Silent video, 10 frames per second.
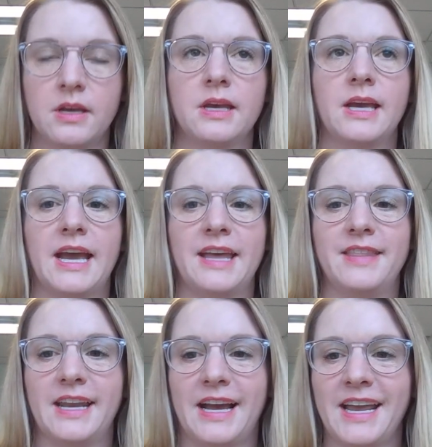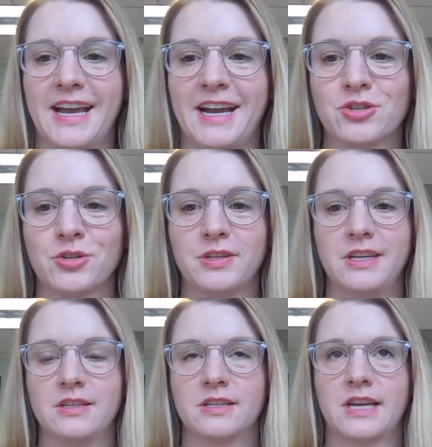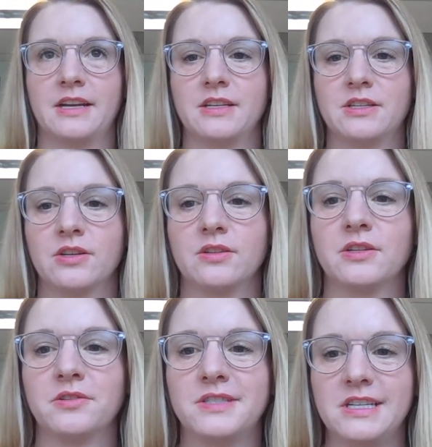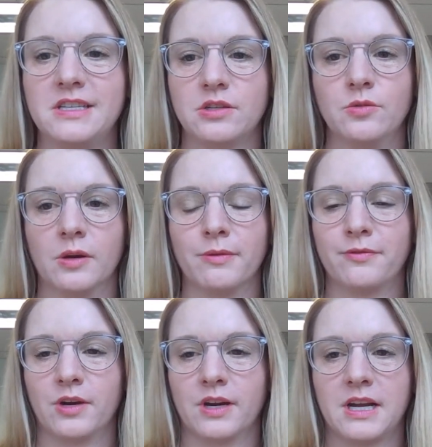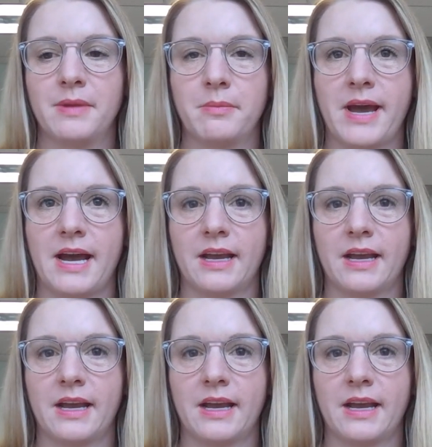And then I actually kind of took a little detour before coming back